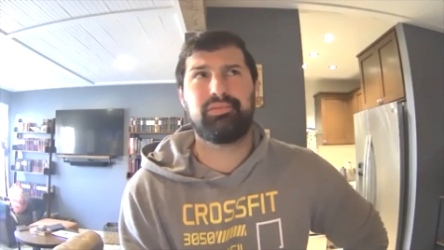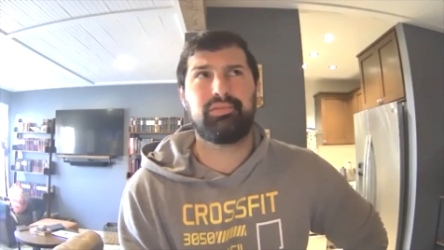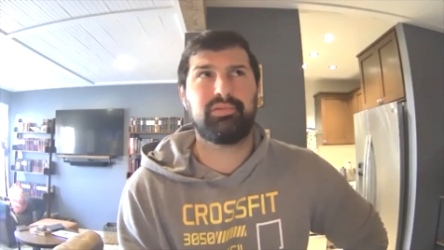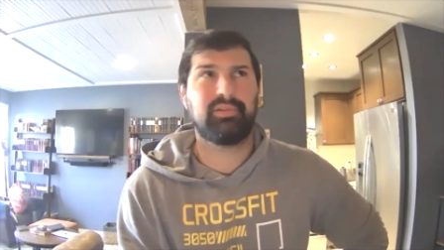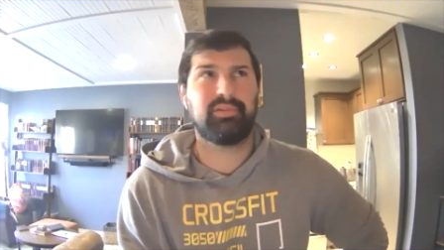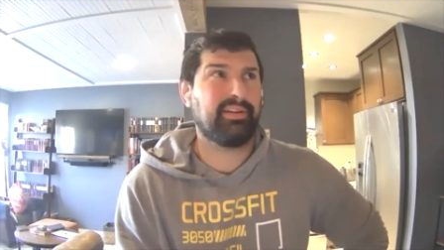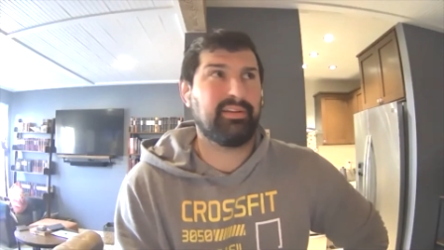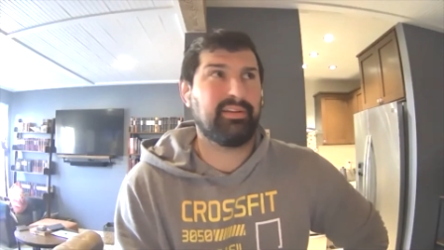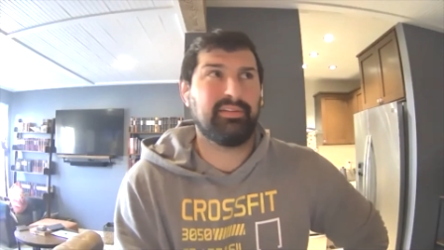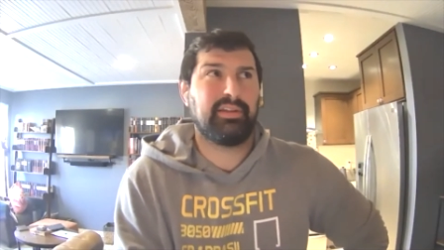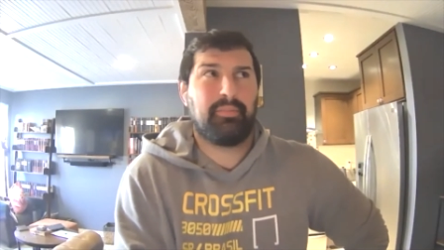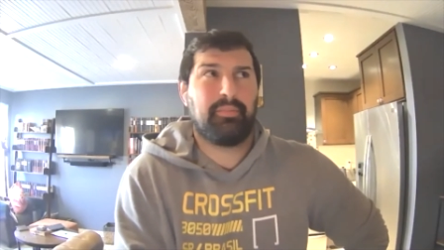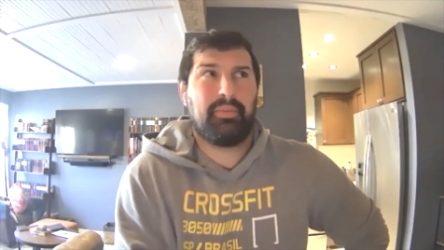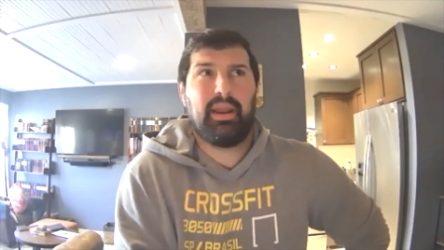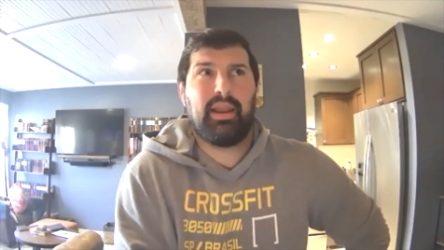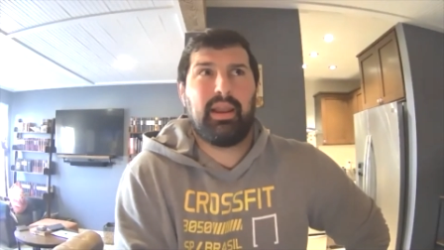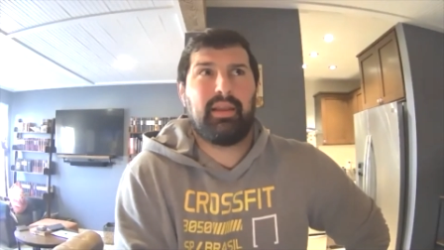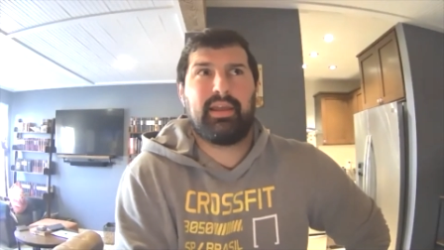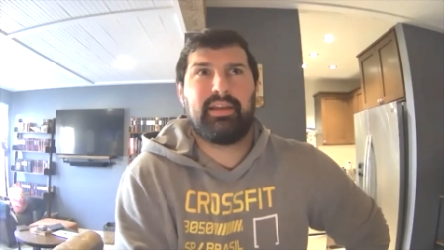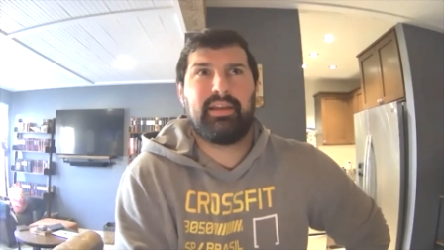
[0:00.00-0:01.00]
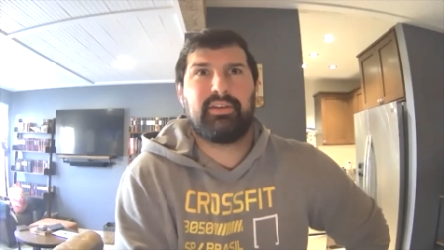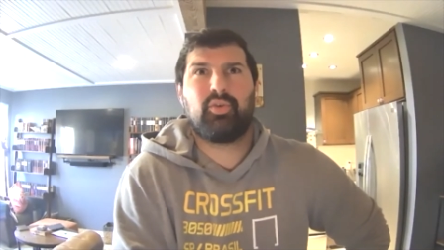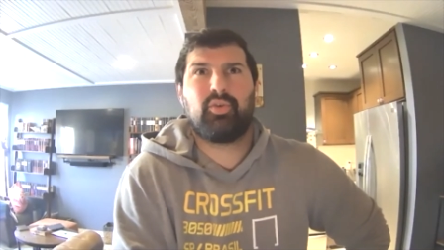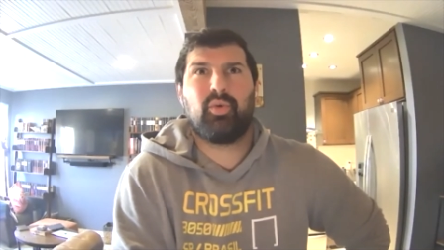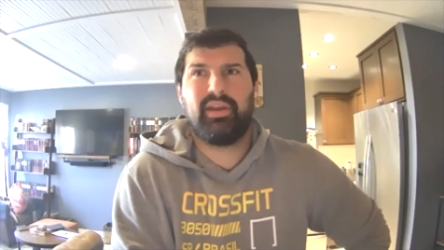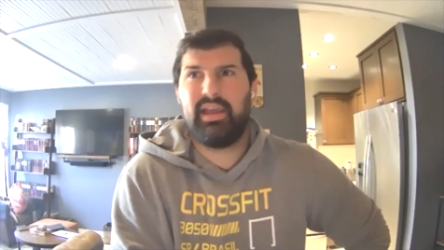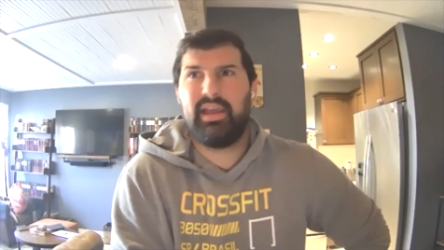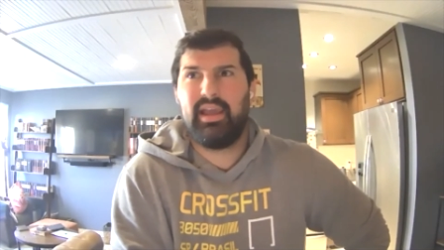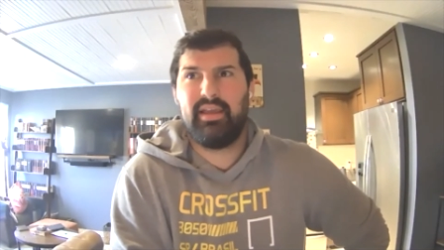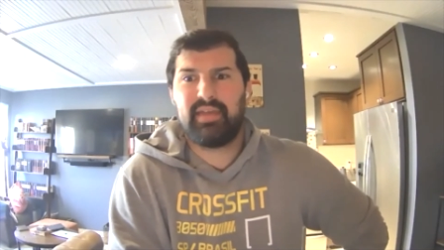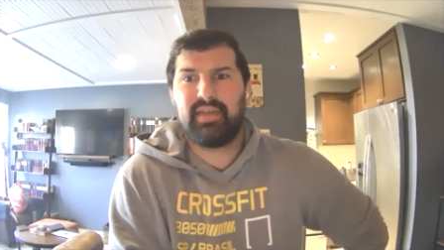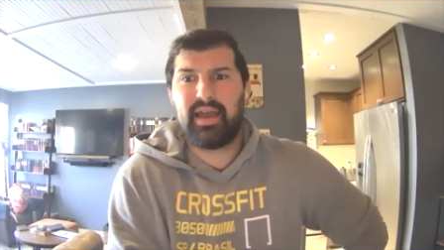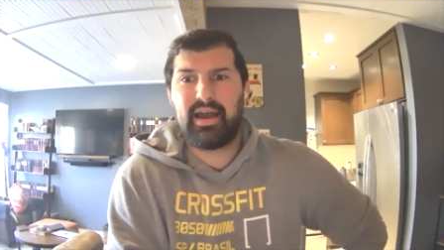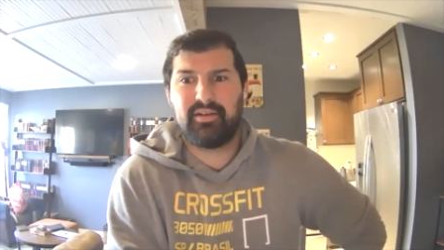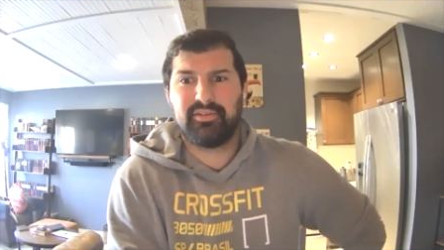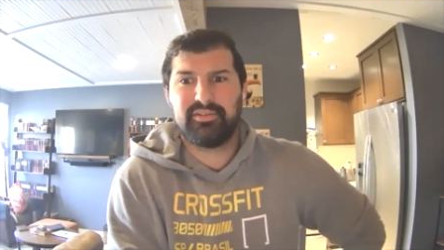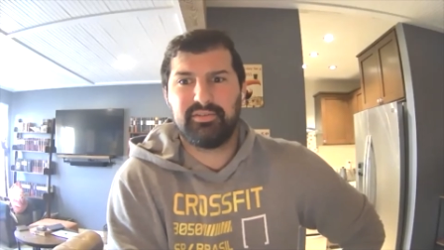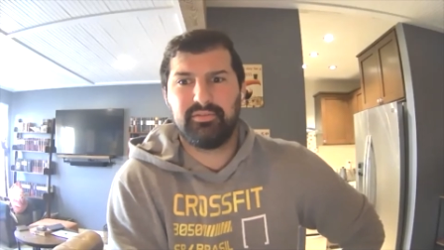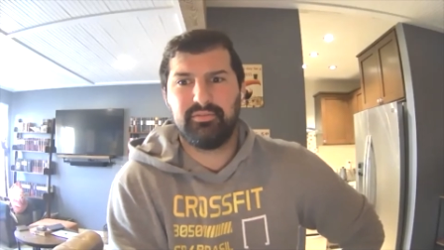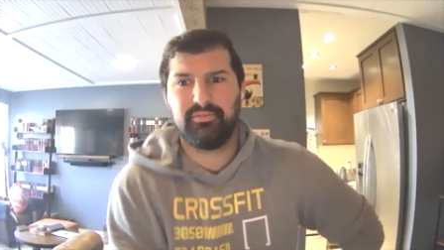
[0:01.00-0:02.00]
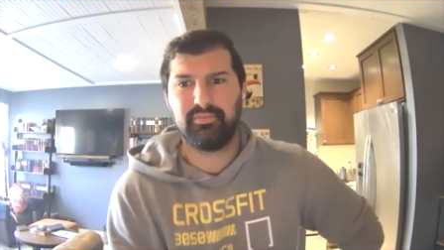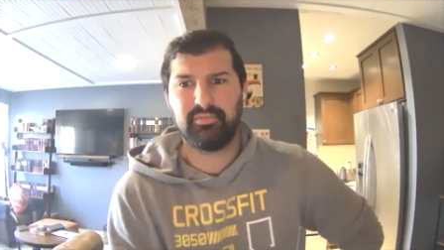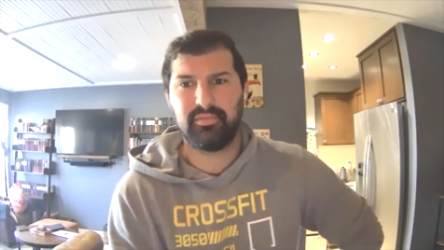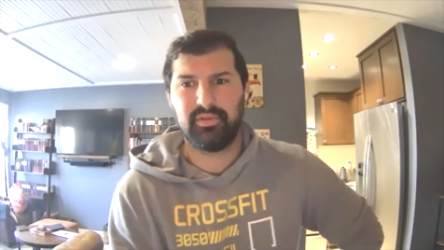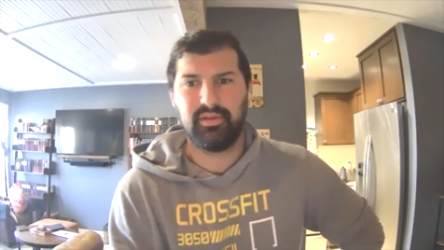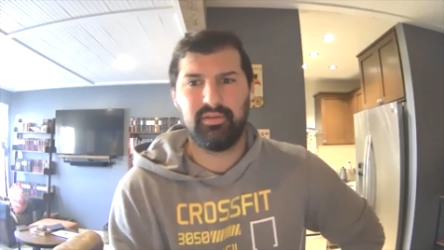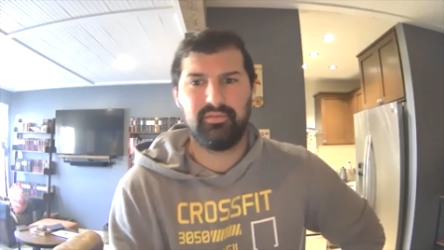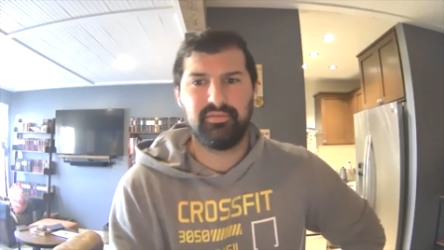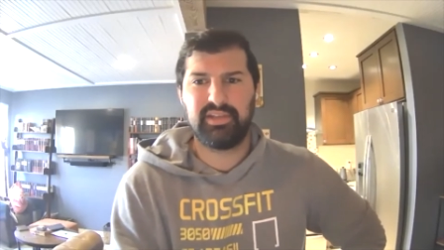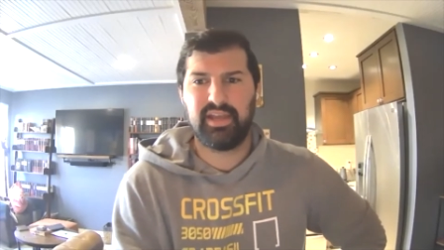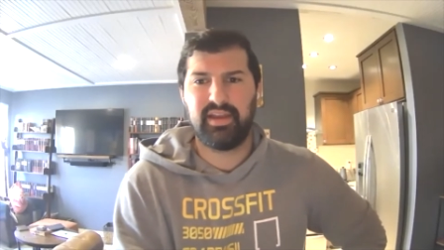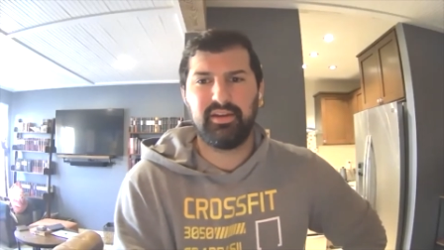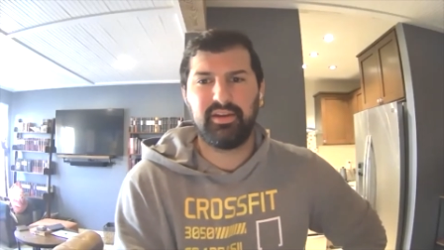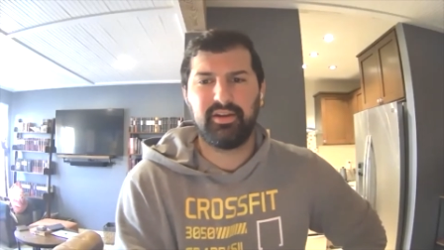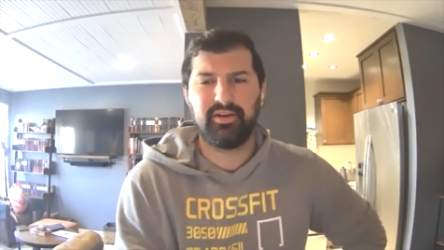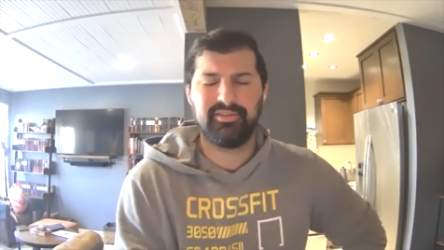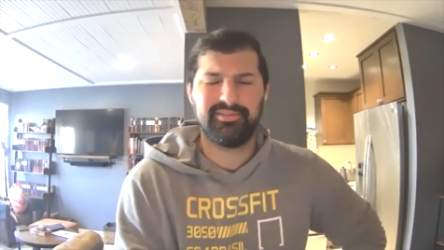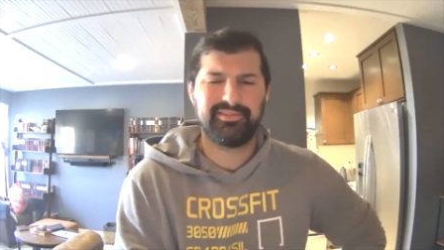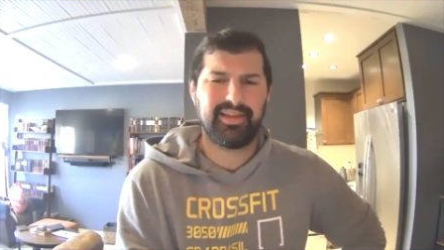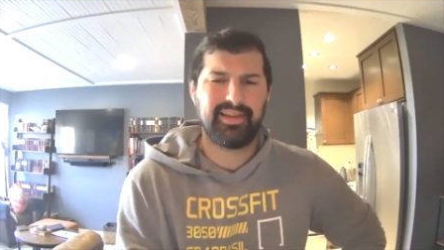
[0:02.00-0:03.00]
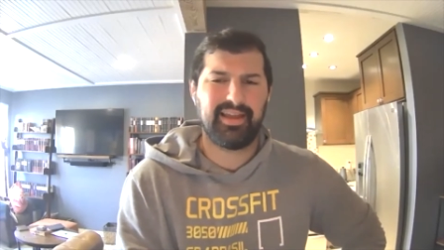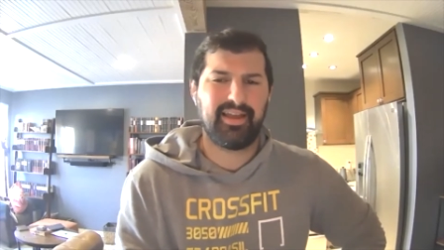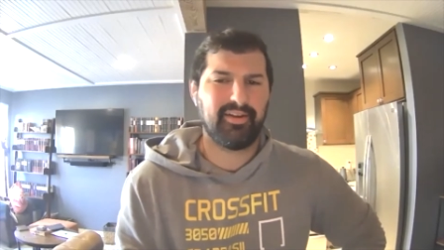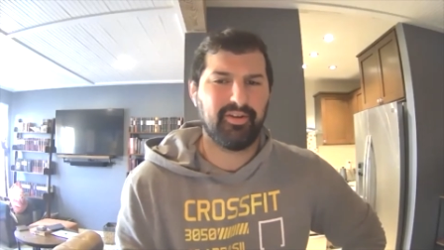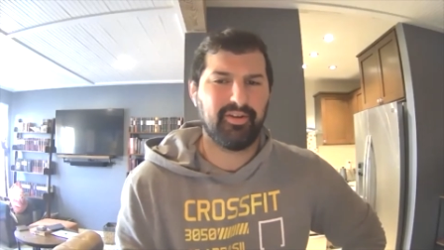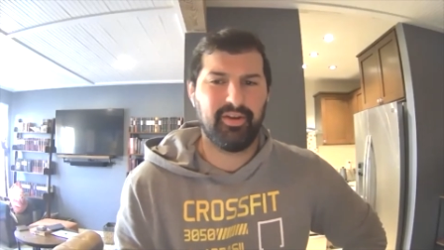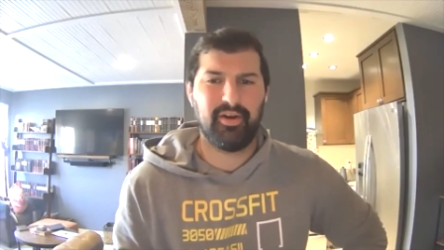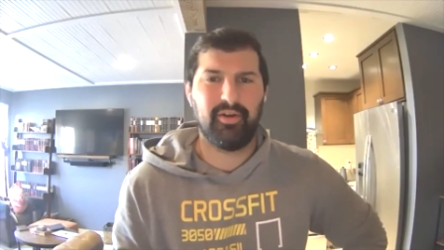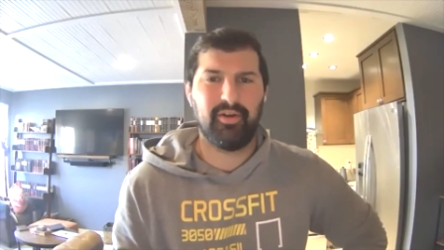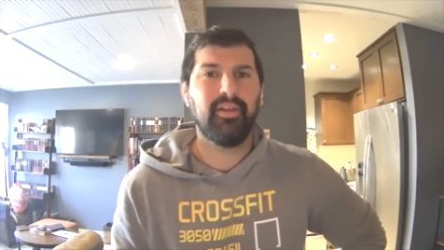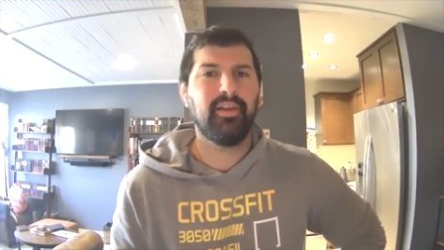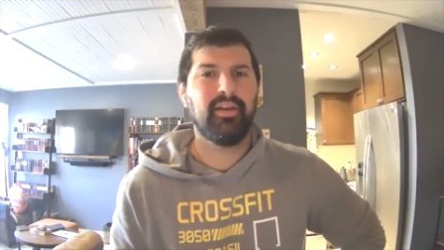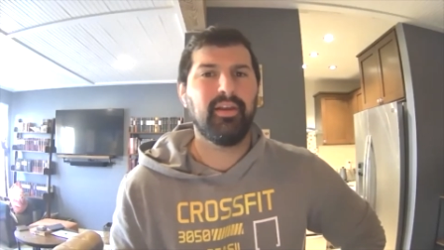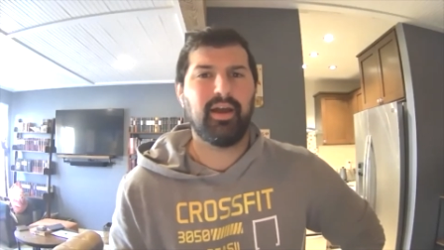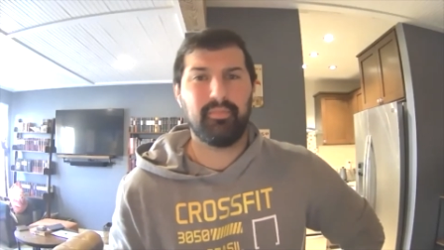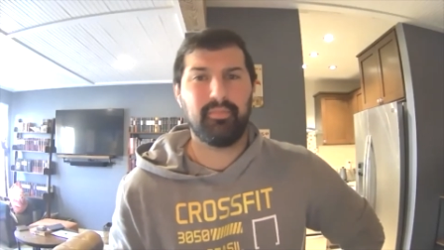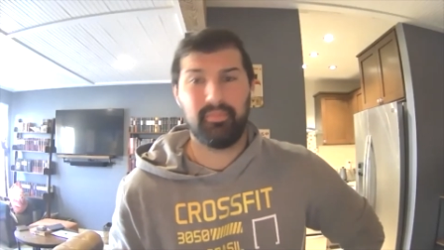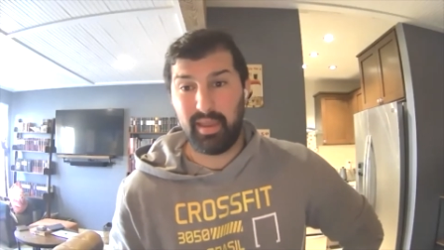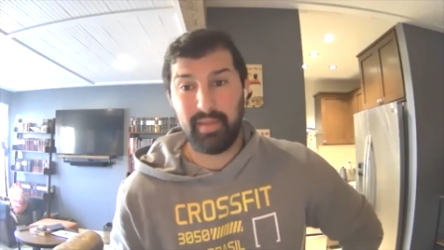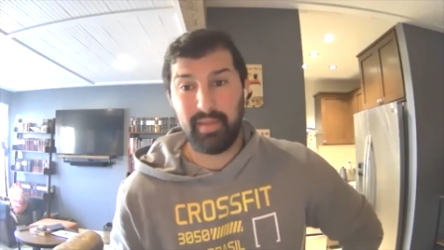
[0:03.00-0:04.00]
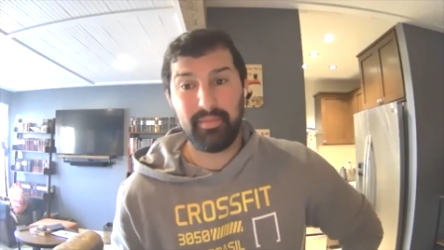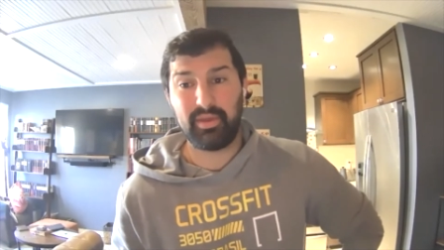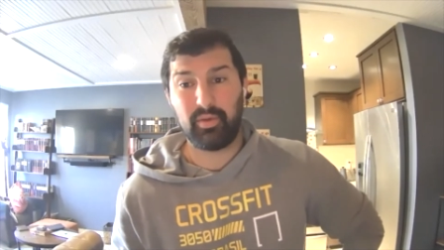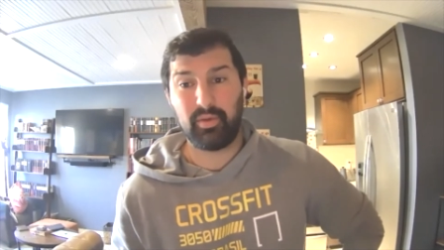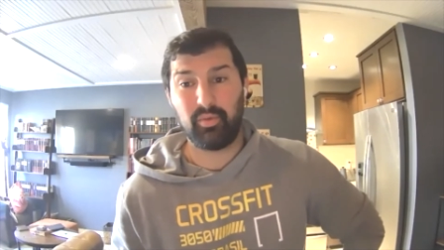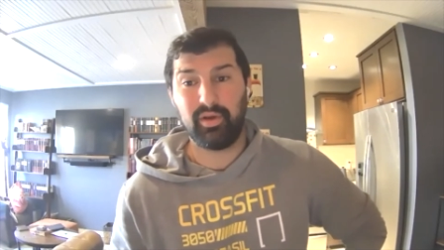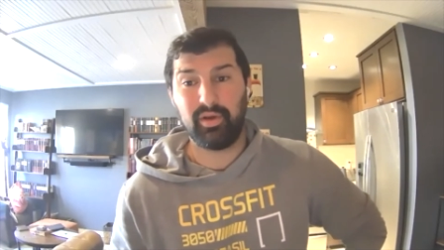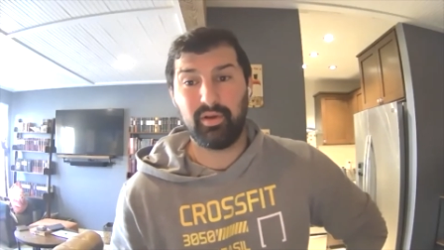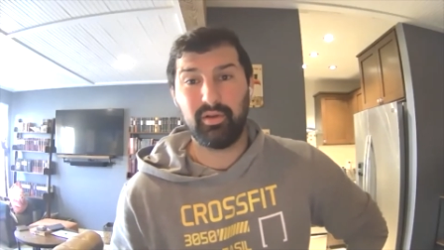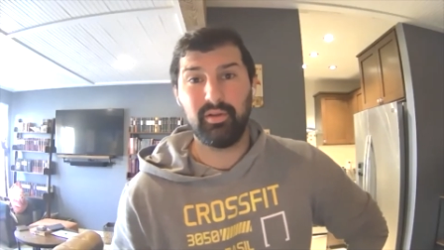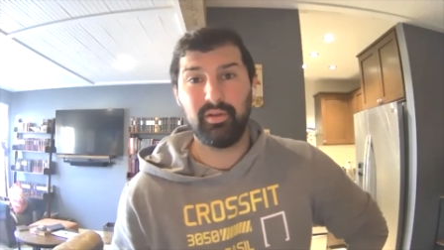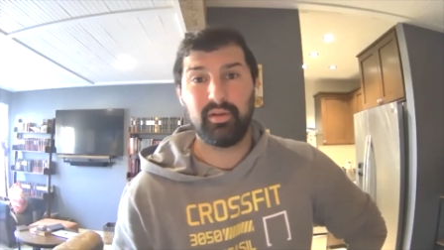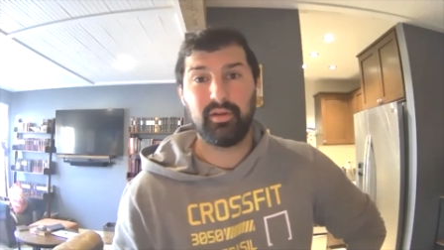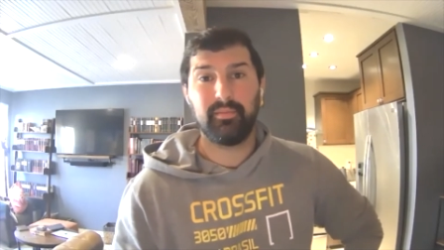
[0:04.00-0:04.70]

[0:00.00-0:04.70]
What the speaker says: because they'd be on like 28,000 in 10 years. I don't know. Maybe they will.